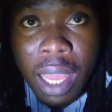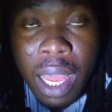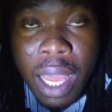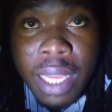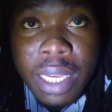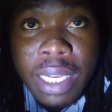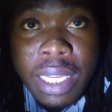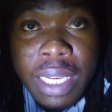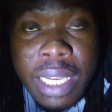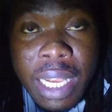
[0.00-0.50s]

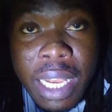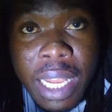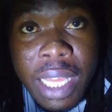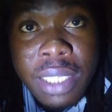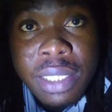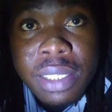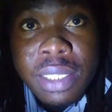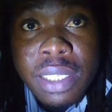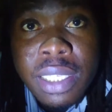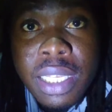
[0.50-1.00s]
And in
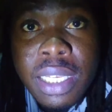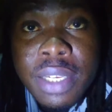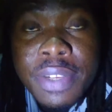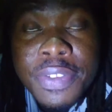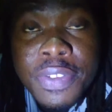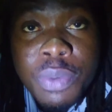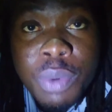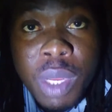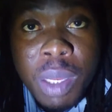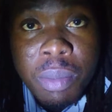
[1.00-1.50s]
less than
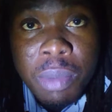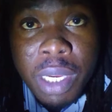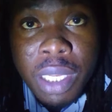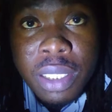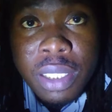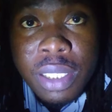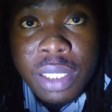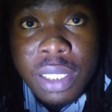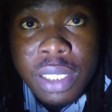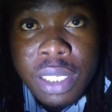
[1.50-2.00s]
3
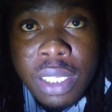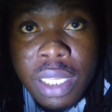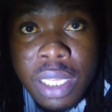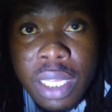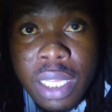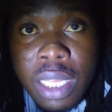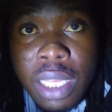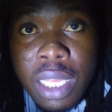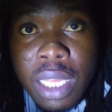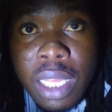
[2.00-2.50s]
months,
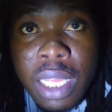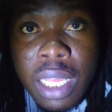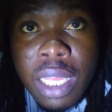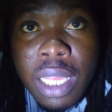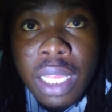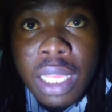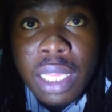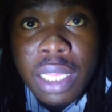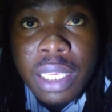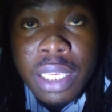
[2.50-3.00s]

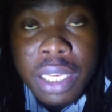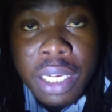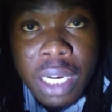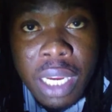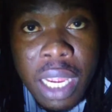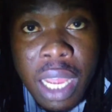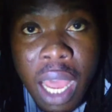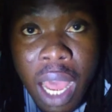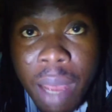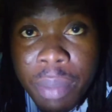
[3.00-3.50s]
here
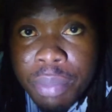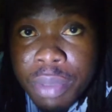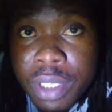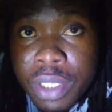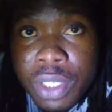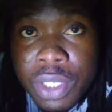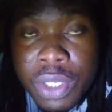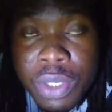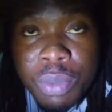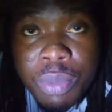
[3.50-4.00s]

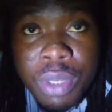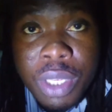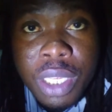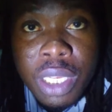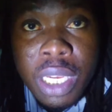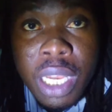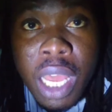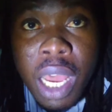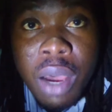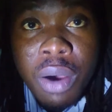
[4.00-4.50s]
happens to be
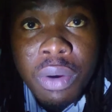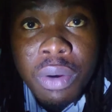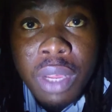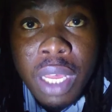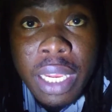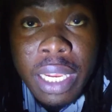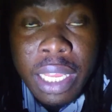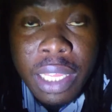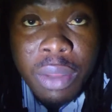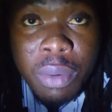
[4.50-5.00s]
now
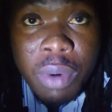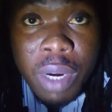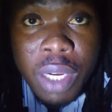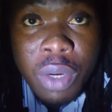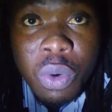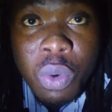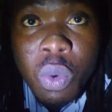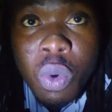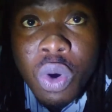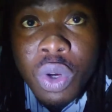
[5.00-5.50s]
another one
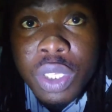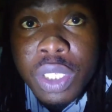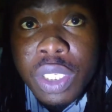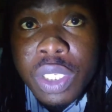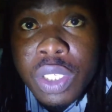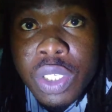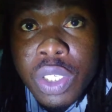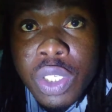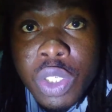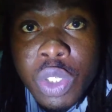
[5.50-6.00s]
who
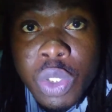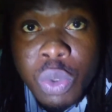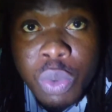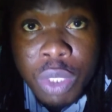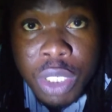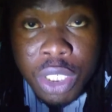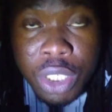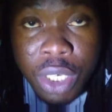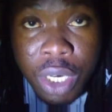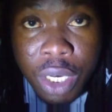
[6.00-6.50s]
walks to a
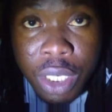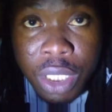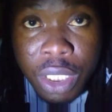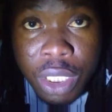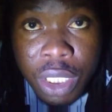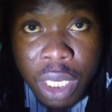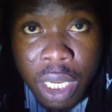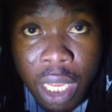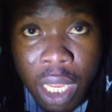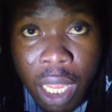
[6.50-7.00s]

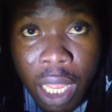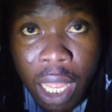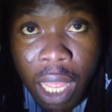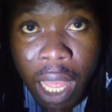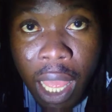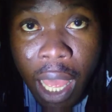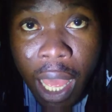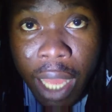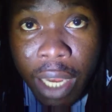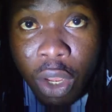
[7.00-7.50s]
church
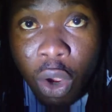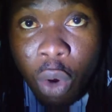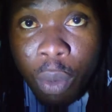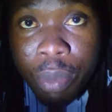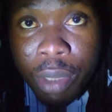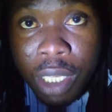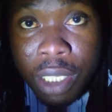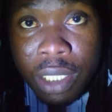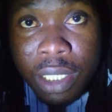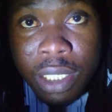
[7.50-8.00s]
and
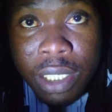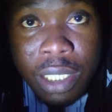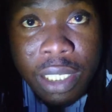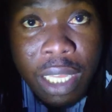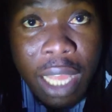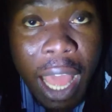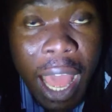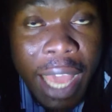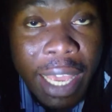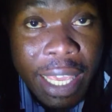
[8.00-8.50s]
opens
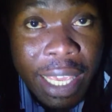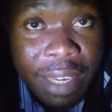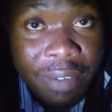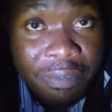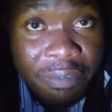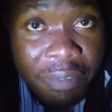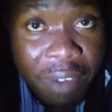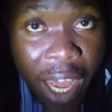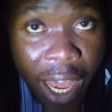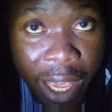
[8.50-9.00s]
again
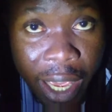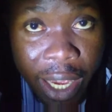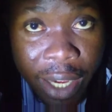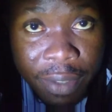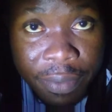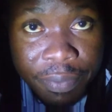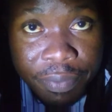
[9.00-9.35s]
fire.